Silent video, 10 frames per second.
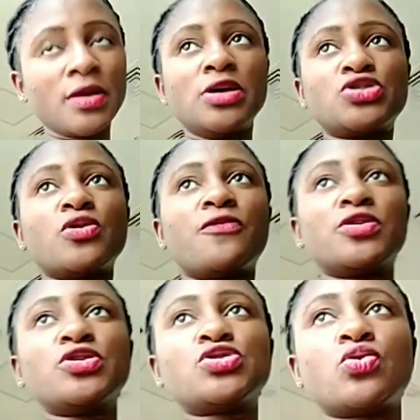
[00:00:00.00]
So for
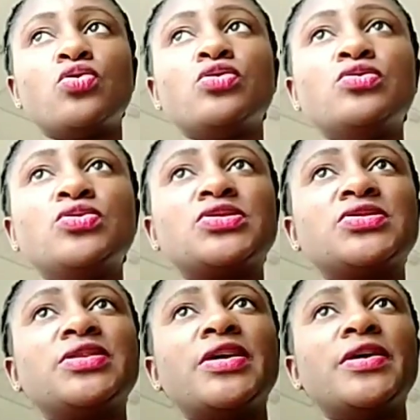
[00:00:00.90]
the schools,
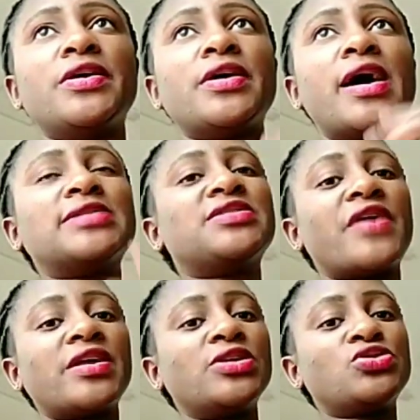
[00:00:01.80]
they are
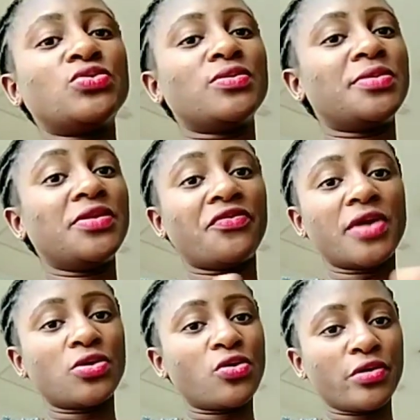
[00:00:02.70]
divided into
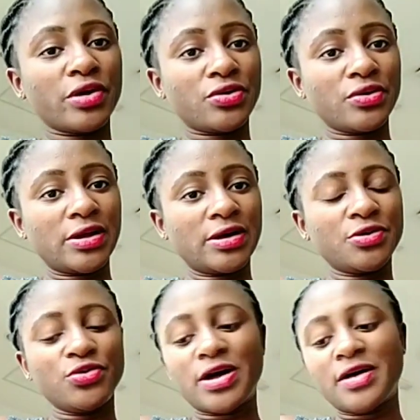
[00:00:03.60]
different curricula.
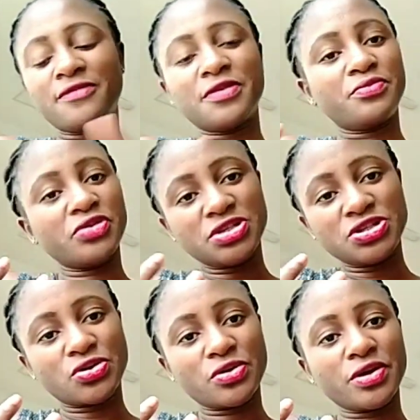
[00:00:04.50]
You have the British
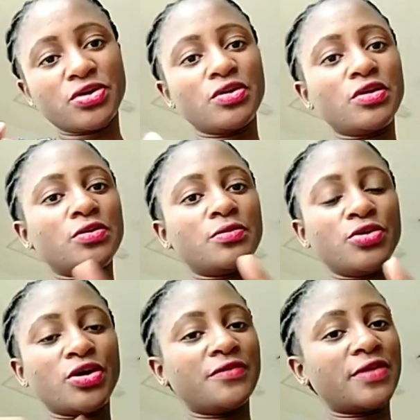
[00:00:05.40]
curriculum,
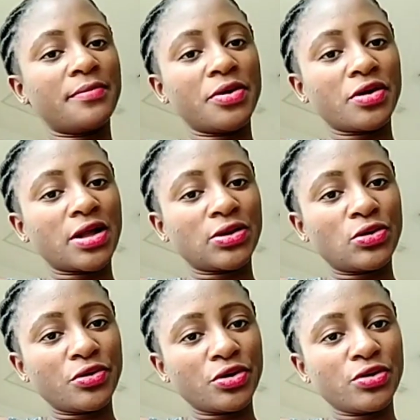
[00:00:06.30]
you have the American
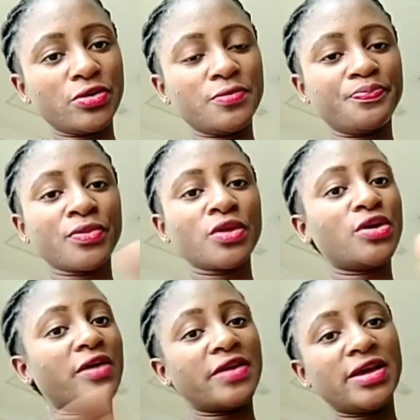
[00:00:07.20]
curriculum, you
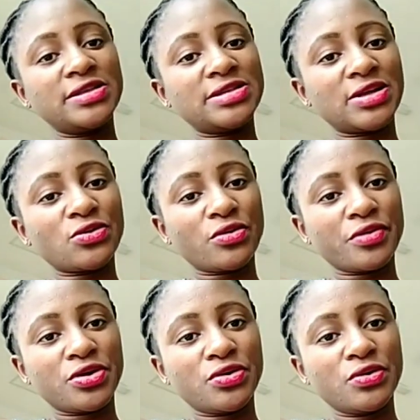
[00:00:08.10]
have the Indian
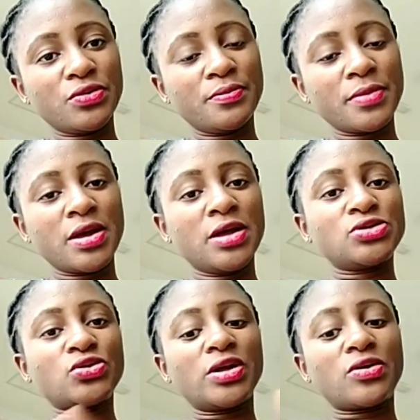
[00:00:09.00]
curriculum.
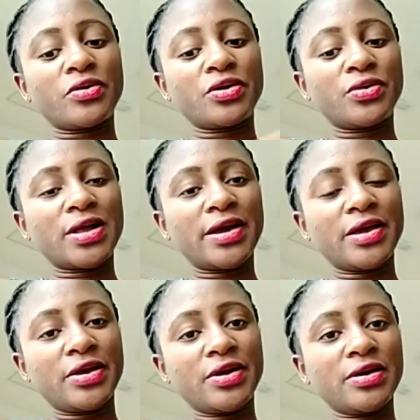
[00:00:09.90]
So the curricula
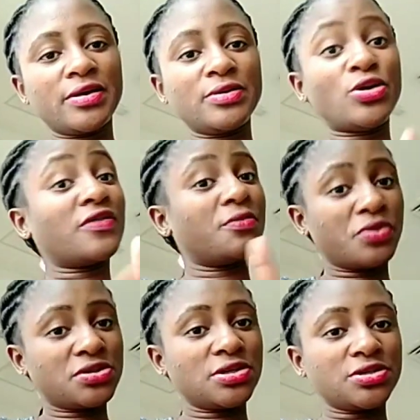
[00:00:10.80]
here, you have the
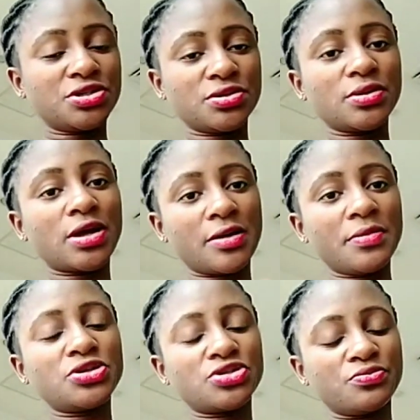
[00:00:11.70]
British, I
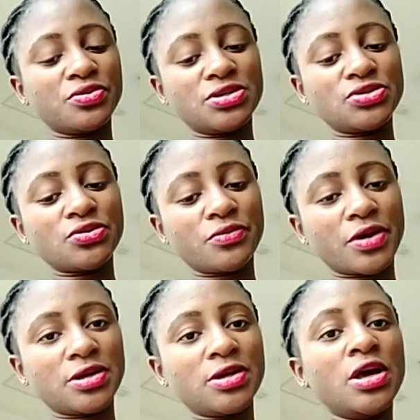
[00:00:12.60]
mentioned British
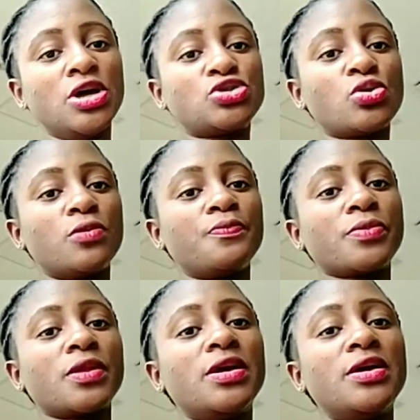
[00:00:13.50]
already. So
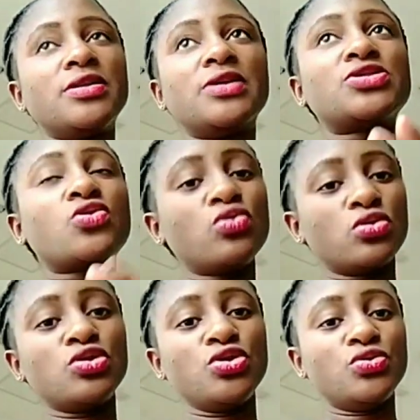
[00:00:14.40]
the school
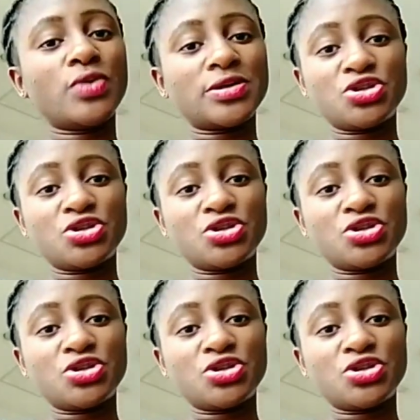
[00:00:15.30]
you